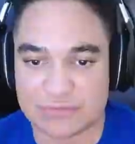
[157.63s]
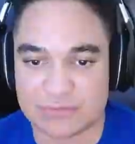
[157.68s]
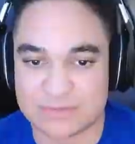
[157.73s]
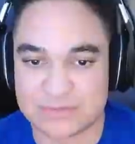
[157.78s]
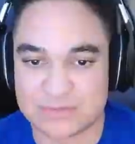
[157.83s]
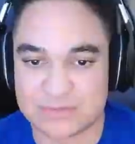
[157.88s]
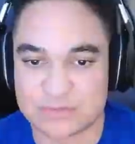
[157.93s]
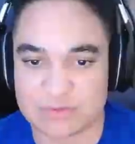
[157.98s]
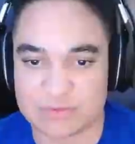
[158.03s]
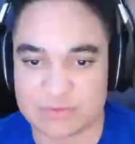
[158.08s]

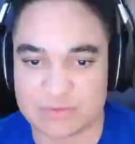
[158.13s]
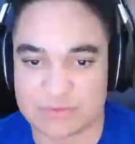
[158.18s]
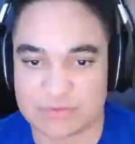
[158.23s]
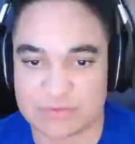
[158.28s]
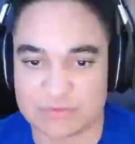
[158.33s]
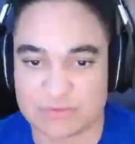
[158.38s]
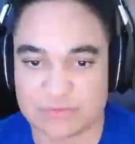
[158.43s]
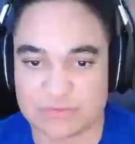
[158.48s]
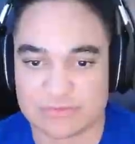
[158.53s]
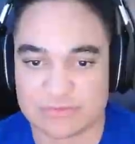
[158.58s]
me to
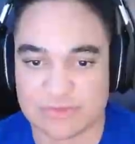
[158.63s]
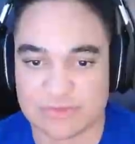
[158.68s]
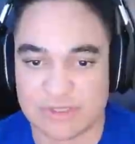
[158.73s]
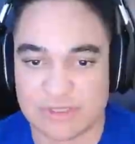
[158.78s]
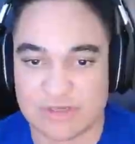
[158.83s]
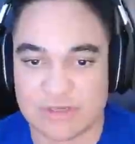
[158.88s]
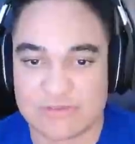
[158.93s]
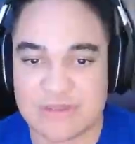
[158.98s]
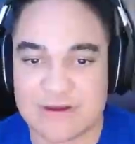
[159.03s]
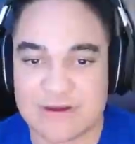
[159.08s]
improve.
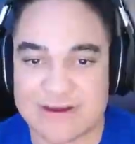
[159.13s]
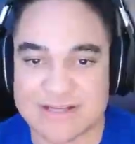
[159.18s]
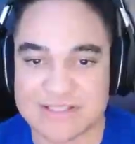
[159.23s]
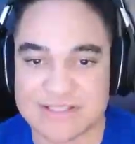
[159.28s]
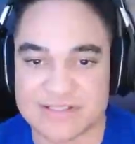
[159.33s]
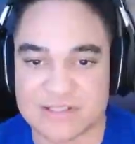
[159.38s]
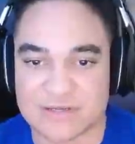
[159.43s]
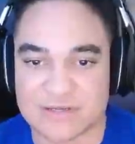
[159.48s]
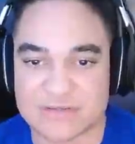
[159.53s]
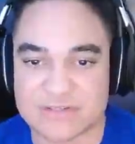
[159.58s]
Now I
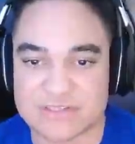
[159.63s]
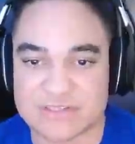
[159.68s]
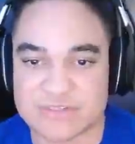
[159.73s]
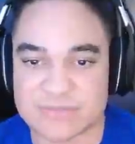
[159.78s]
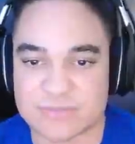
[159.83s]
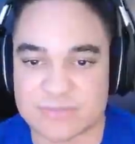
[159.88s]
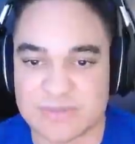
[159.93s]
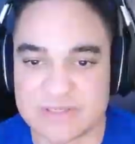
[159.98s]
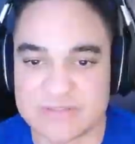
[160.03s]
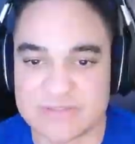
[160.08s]
saw
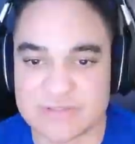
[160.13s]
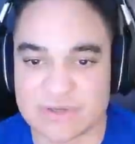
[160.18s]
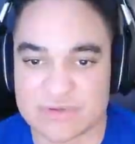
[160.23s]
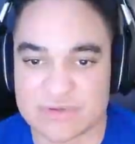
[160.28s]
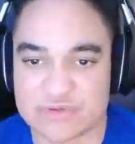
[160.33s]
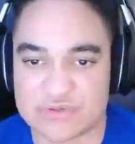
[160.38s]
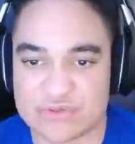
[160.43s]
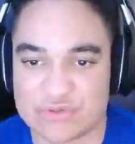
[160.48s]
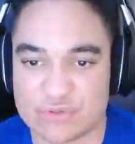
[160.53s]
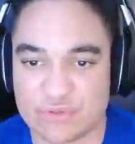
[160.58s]
this based
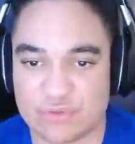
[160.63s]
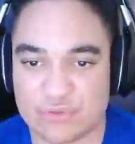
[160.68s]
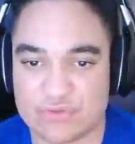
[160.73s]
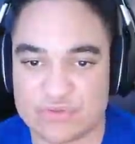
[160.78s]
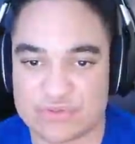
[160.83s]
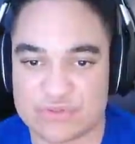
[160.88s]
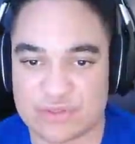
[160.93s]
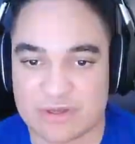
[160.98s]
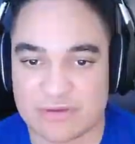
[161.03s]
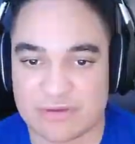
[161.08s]
on
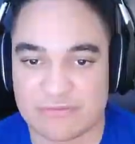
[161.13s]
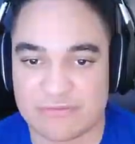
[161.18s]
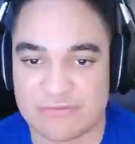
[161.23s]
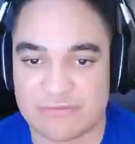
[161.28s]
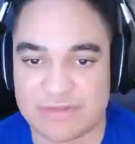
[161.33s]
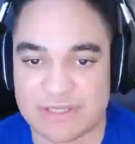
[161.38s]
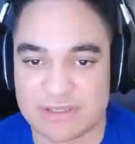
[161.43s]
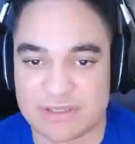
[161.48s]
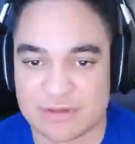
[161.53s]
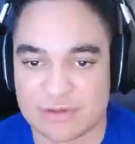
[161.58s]
Zeus'
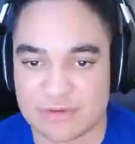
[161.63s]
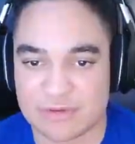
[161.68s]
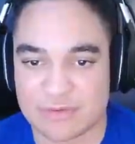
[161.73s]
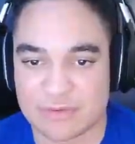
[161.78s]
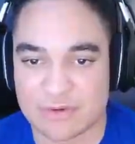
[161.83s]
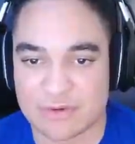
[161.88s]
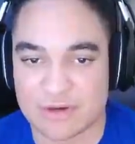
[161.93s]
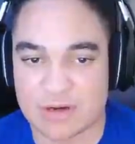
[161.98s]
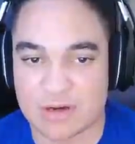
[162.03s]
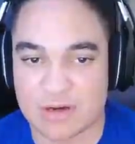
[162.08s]
video.
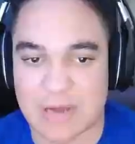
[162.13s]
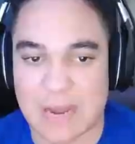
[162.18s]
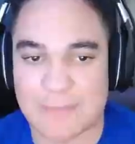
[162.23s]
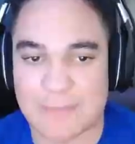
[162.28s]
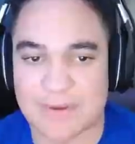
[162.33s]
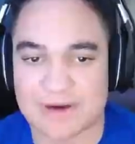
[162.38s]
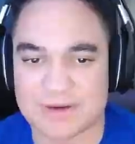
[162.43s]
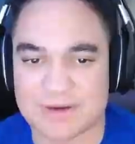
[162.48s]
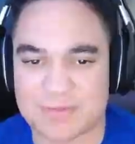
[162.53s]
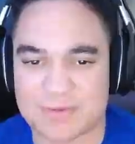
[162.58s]
I'll
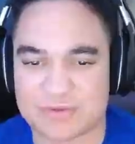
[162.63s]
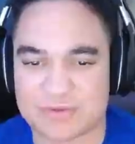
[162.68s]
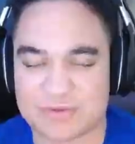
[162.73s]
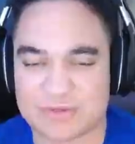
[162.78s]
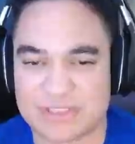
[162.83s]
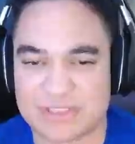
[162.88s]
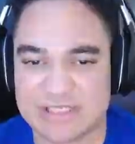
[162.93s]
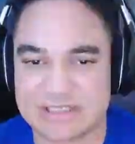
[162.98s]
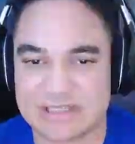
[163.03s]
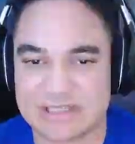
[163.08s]
probably put the
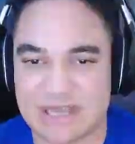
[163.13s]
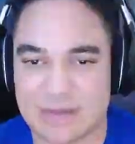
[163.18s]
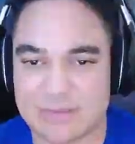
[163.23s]
link down